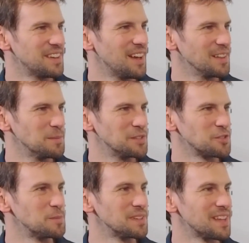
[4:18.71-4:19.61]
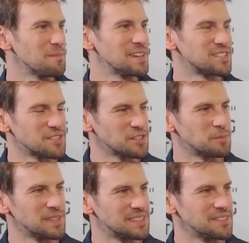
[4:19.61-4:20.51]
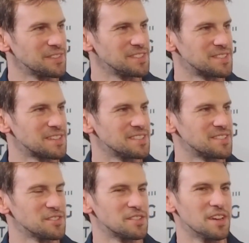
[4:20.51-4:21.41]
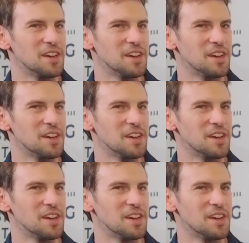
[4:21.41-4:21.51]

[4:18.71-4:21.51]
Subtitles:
elementary, but that makes such a big difference because there's